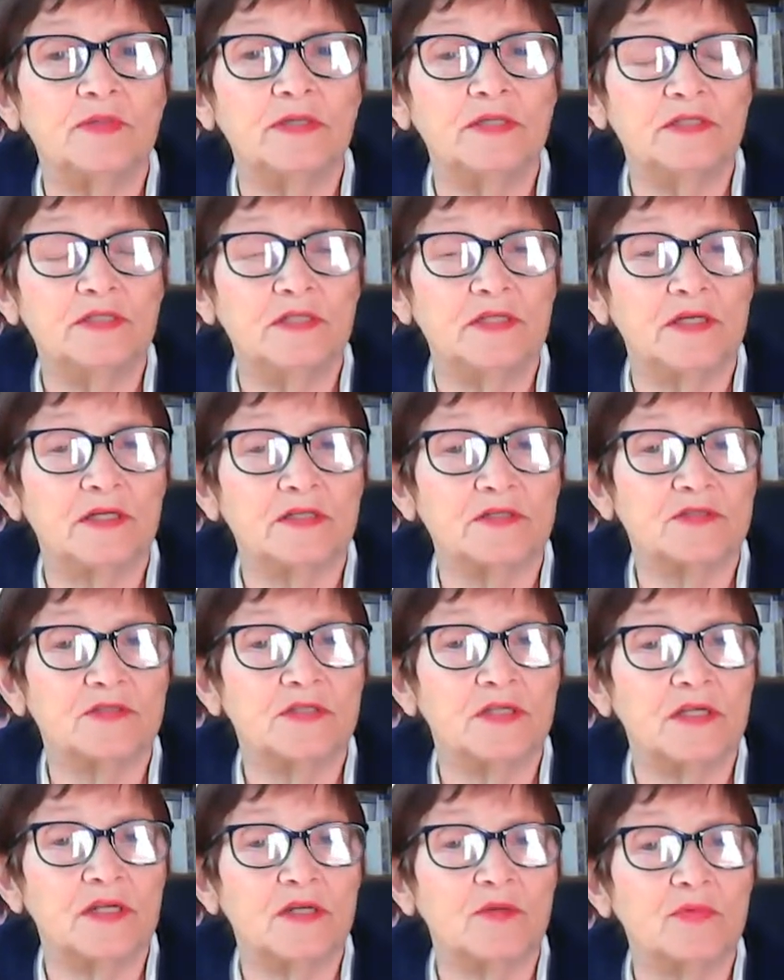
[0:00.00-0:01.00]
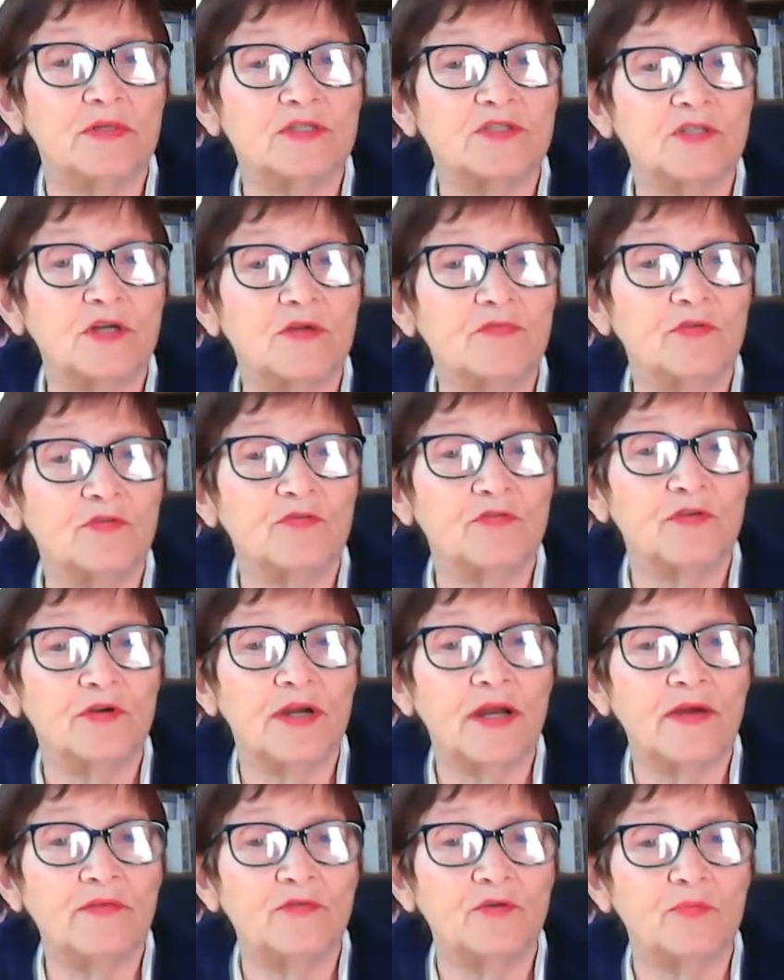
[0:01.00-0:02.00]
PTSD and we suffer
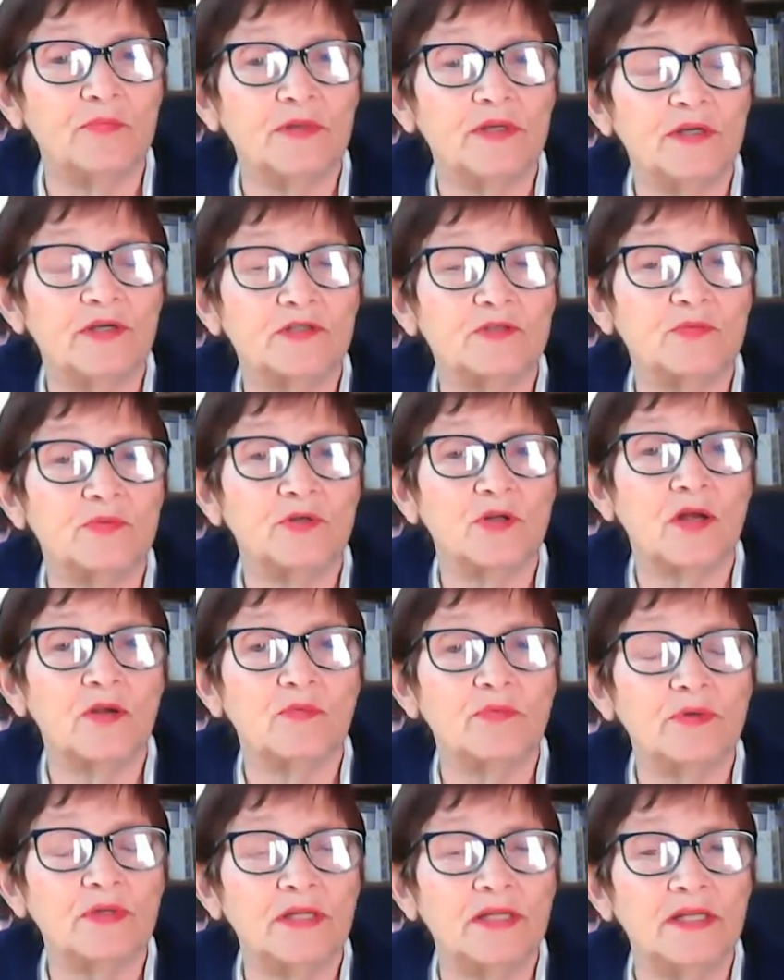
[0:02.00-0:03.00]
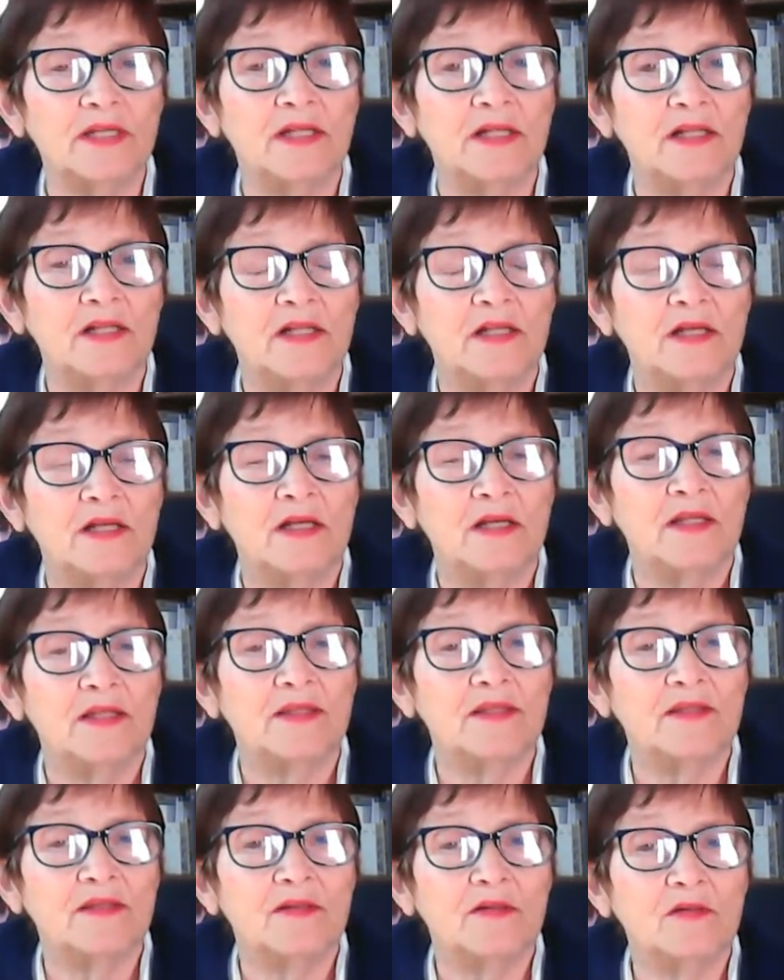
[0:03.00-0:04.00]
forever because we're not really
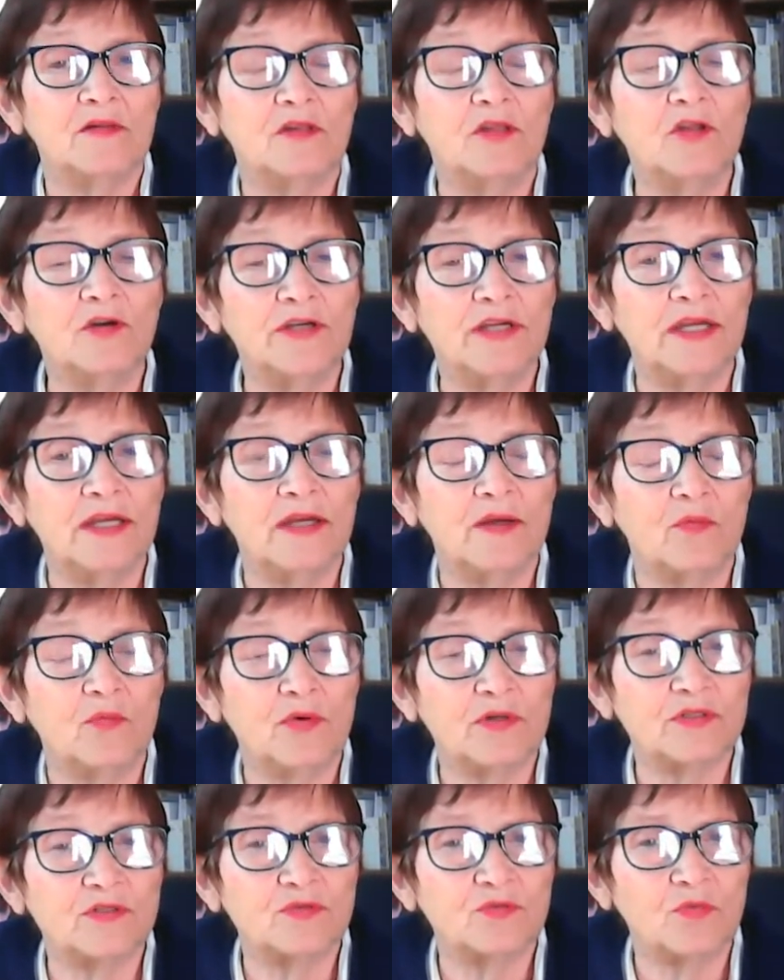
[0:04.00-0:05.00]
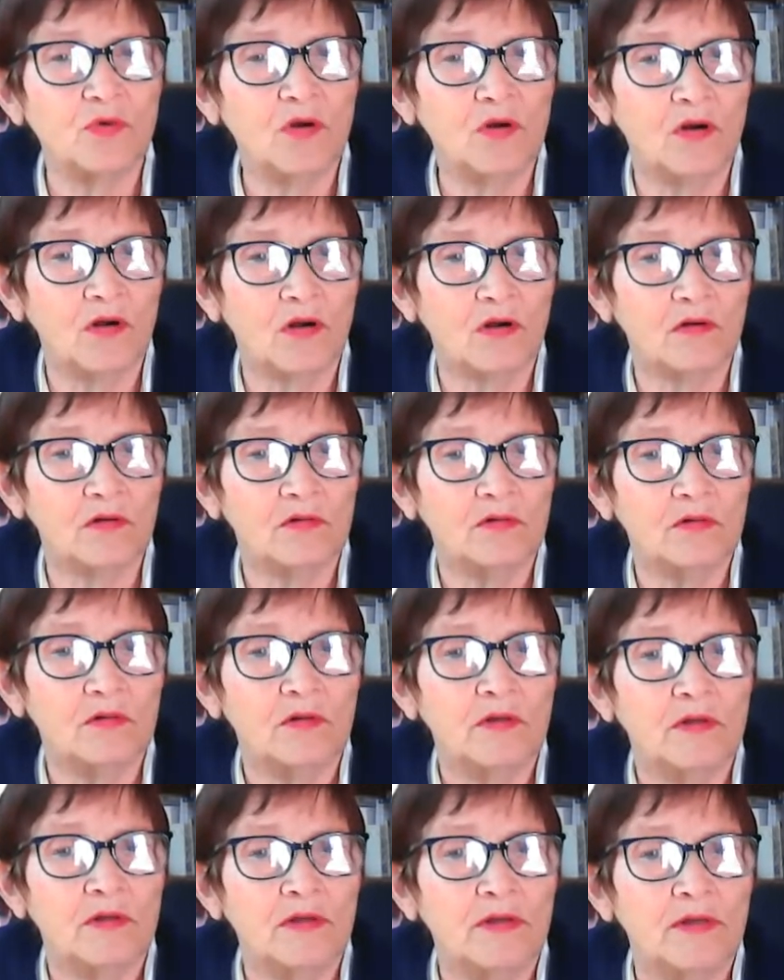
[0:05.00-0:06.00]
looking at what's wrong.
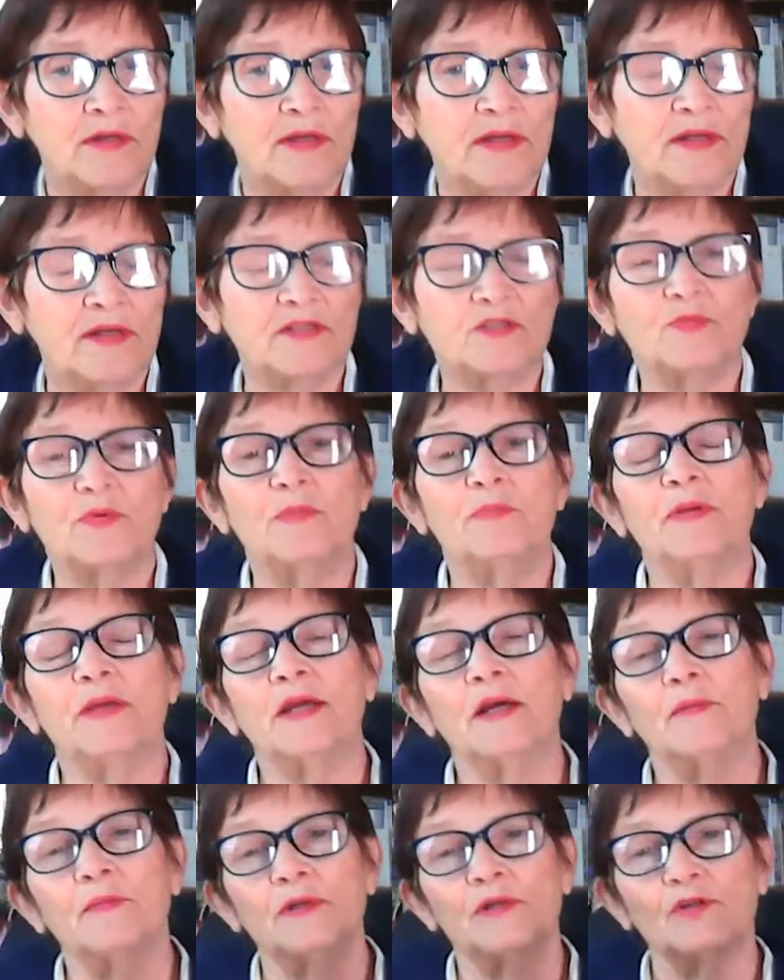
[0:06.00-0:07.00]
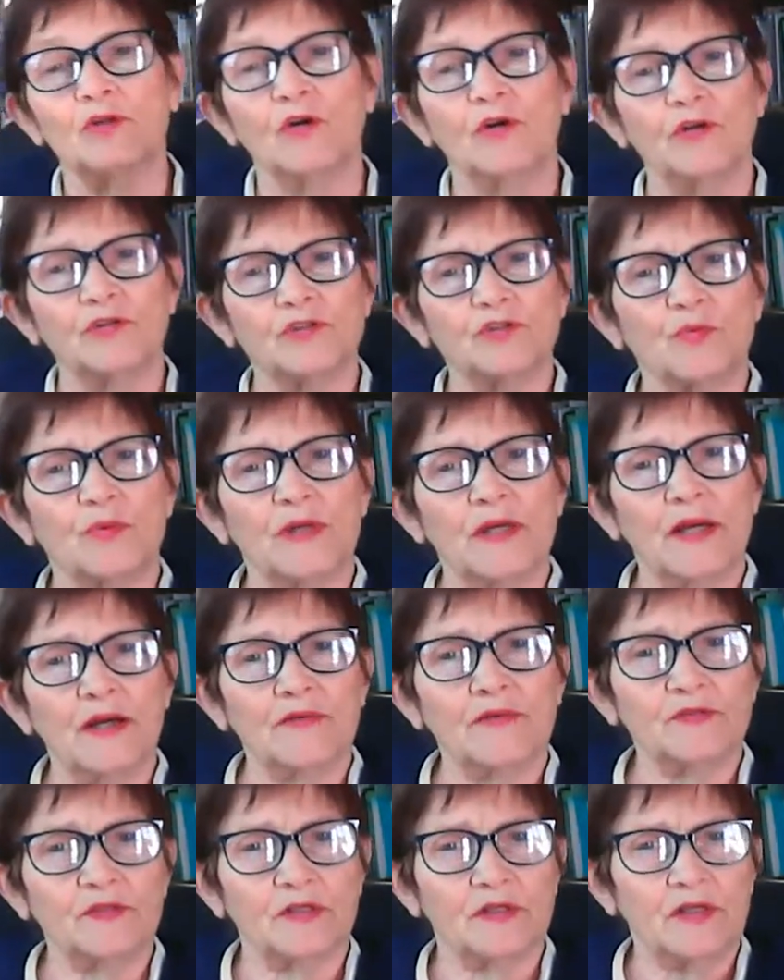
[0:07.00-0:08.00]
And as we become adults, we
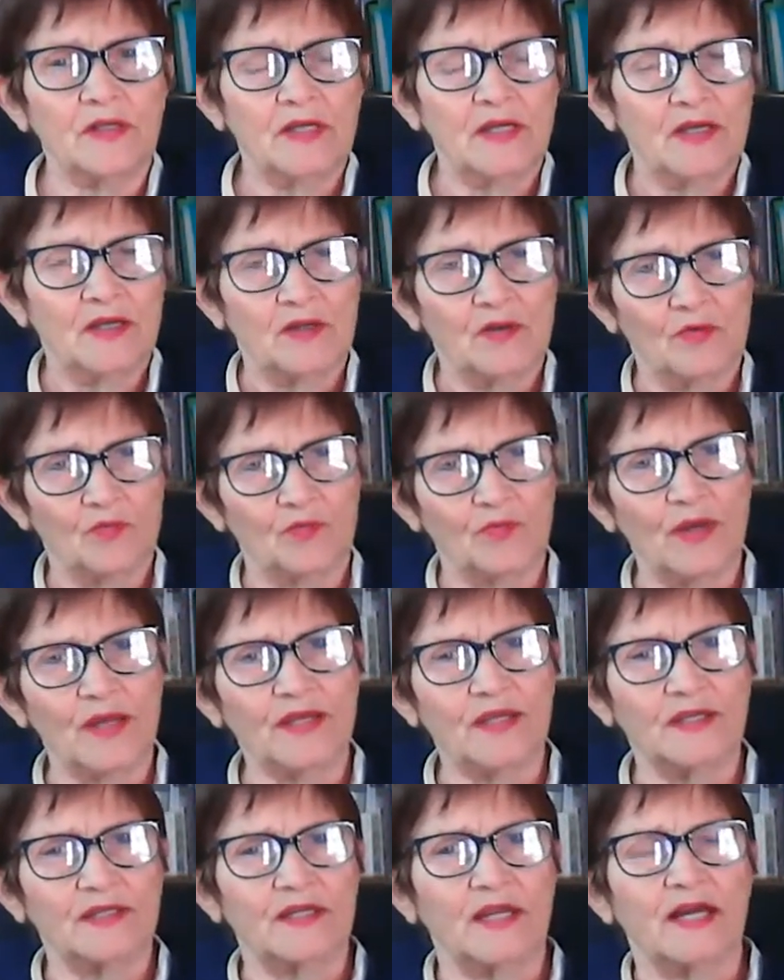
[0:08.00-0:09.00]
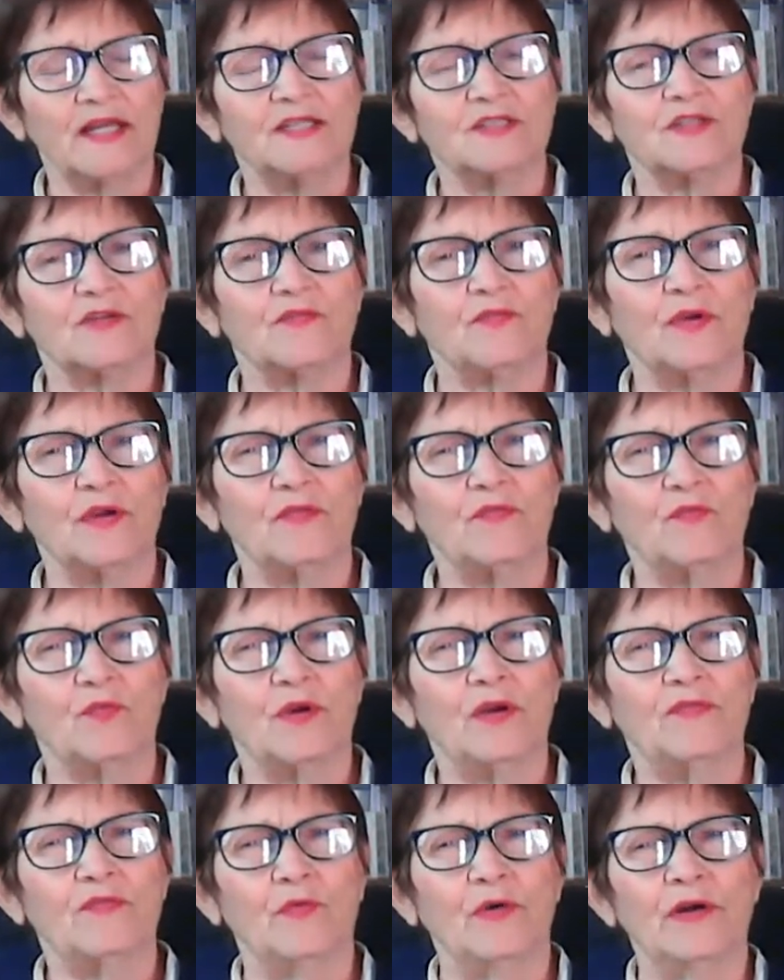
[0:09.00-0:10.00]
have to recognize
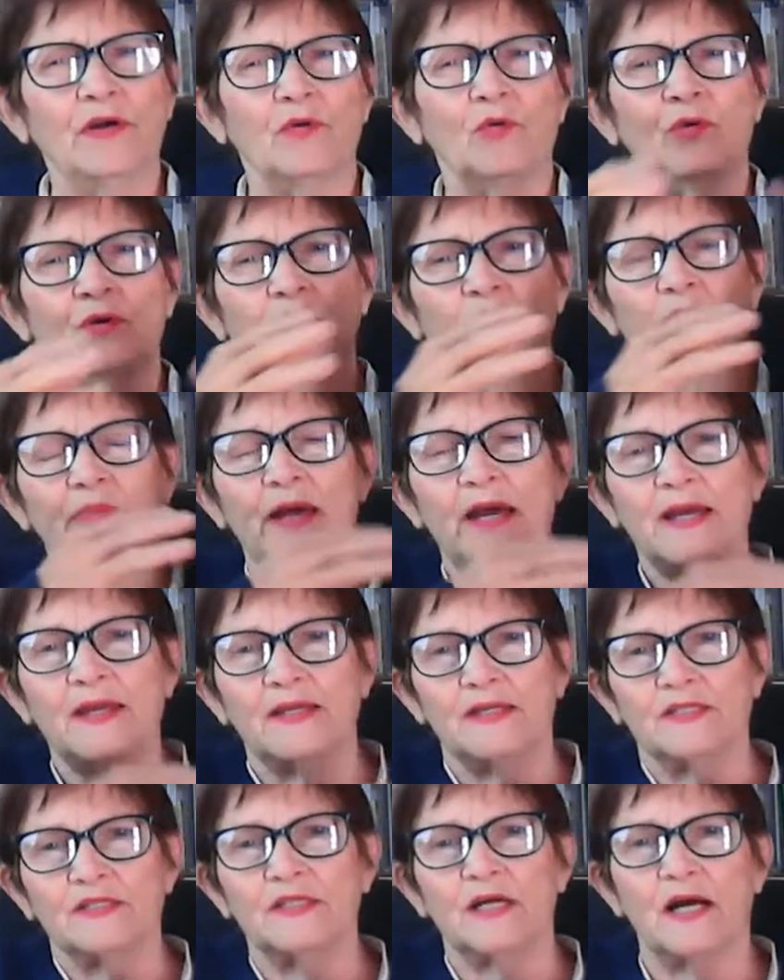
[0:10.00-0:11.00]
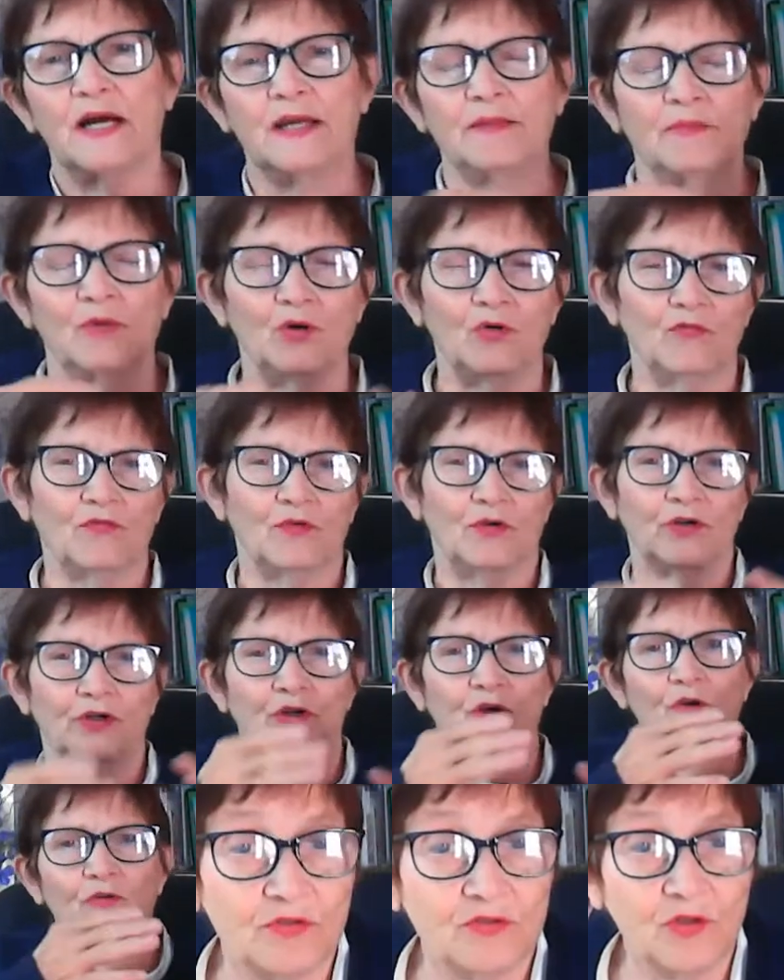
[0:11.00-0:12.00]
if we're going back in time over and
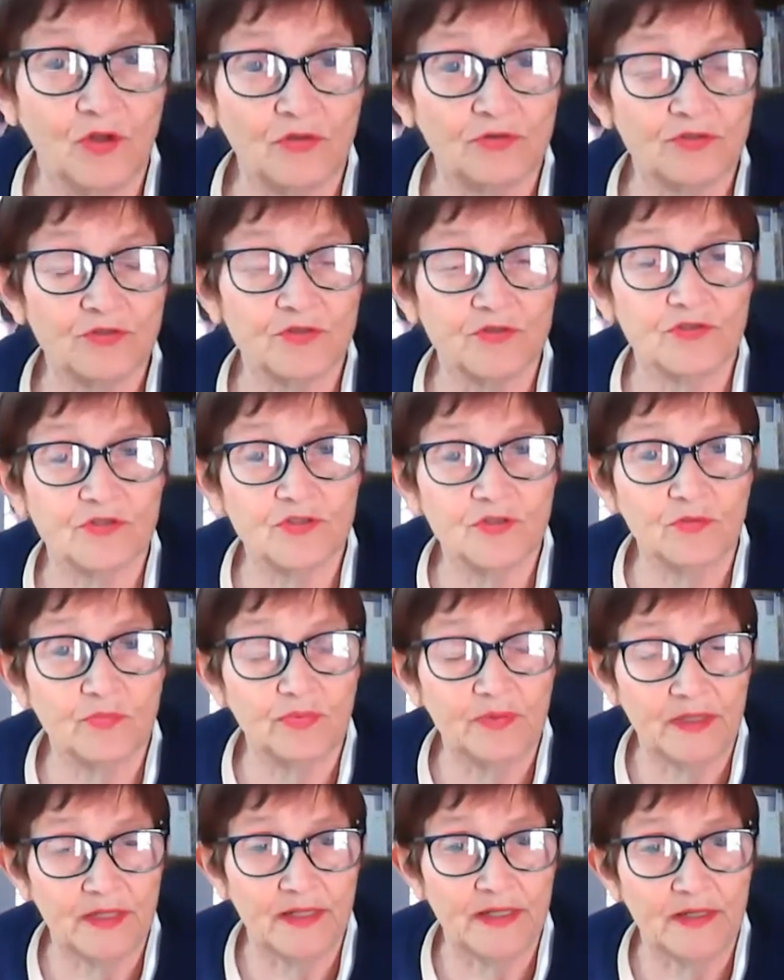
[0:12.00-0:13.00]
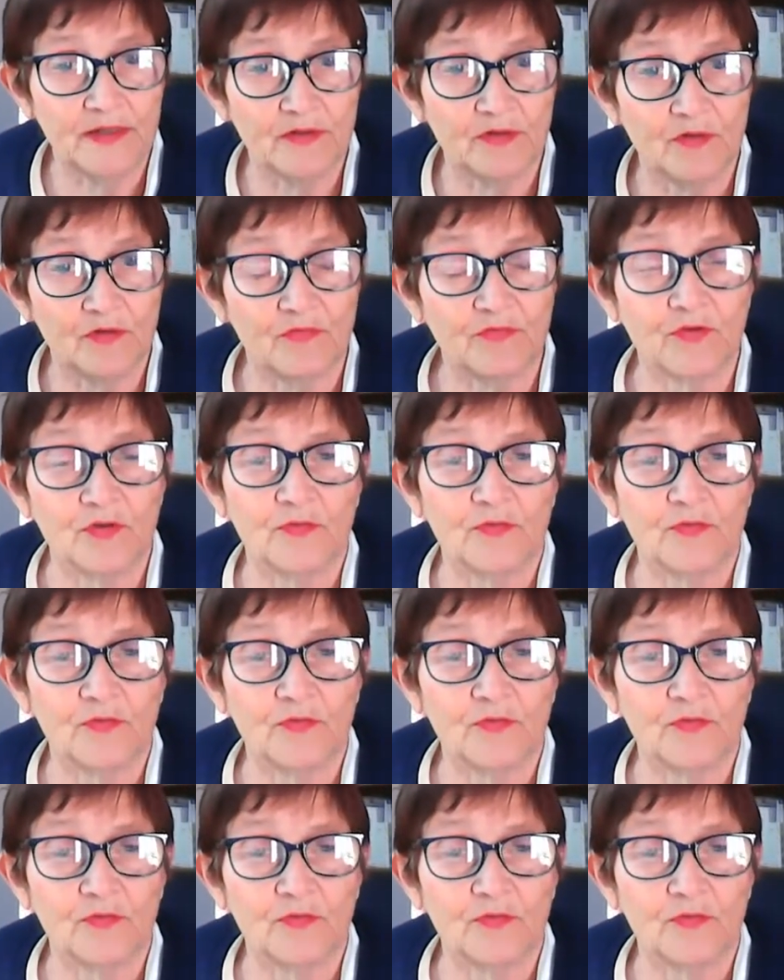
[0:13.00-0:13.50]
over, adults are still playing it over.